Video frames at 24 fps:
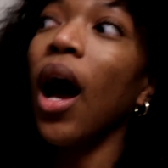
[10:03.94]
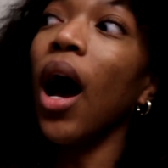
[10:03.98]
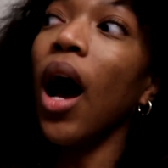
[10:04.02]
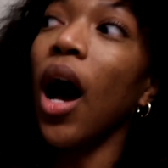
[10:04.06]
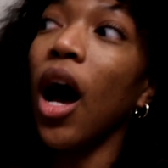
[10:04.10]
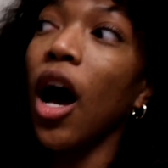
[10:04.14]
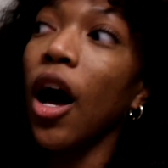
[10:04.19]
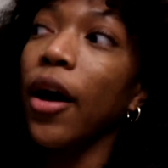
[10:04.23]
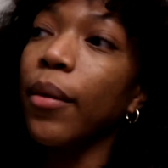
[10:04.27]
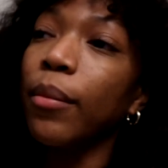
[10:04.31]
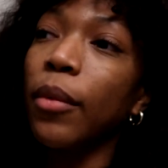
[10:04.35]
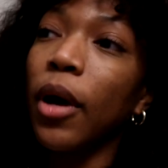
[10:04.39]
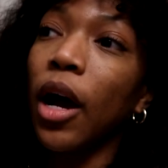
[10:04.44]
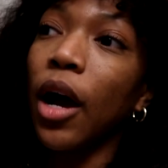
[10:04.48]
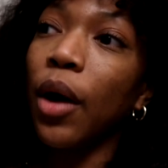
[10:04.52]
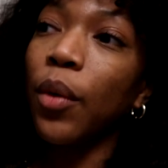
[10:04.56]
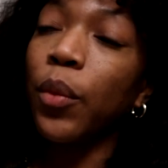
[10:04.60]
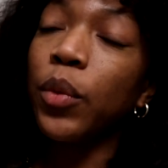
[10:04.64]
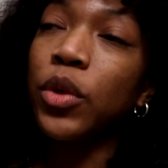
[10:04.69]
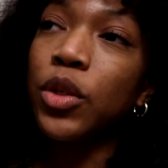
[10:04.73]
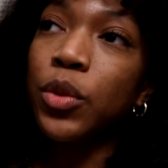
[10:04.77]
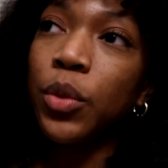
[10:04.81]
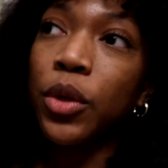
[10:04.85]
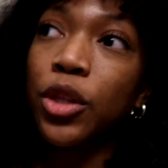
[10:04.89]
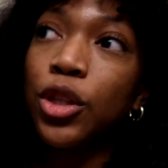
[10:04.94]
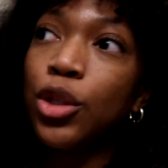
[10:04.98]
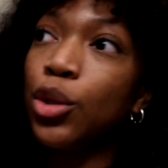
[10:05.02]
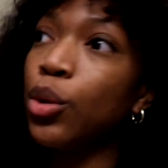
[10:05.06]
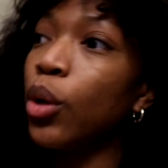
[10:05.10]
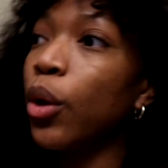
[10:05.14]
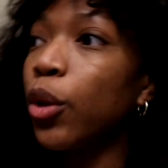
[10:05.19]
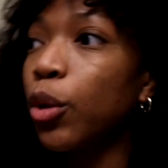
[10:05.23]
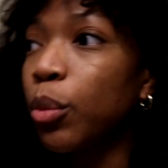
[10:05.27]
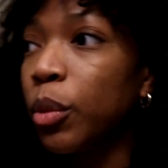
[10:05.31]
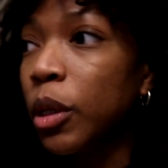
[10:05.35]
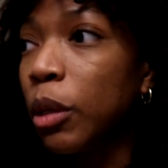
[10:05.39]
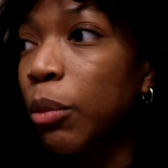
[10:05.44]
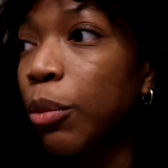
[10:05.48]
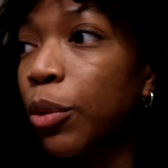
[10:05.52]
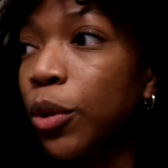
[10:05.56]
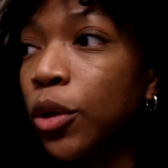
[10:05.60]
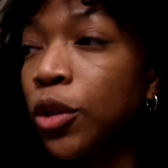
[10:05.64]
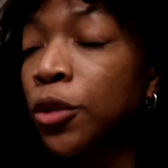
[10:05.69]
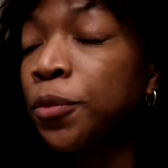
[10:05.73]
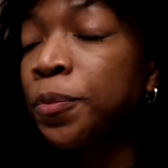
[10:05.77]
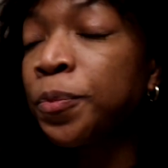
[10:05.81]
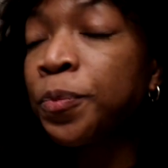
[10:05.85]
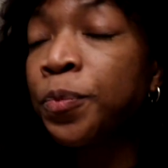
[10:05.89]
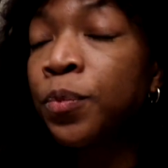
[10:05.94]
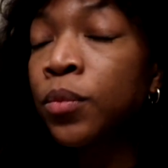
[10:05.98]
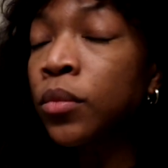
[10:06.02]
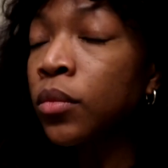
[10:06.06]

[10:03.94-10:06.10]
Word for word: Um, I was with two other people